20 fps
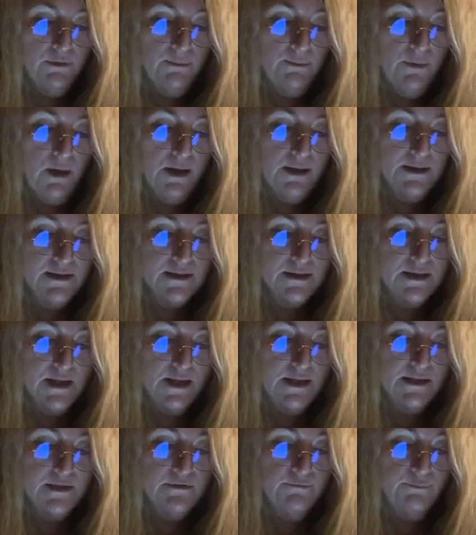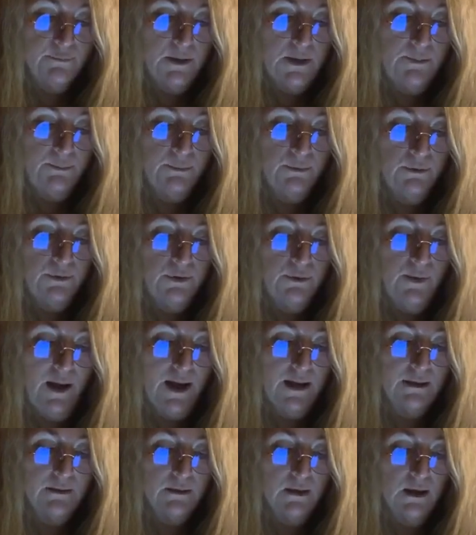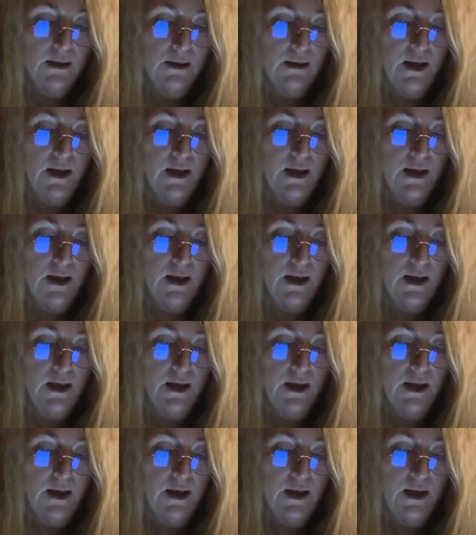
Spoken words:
the mind state of people who act like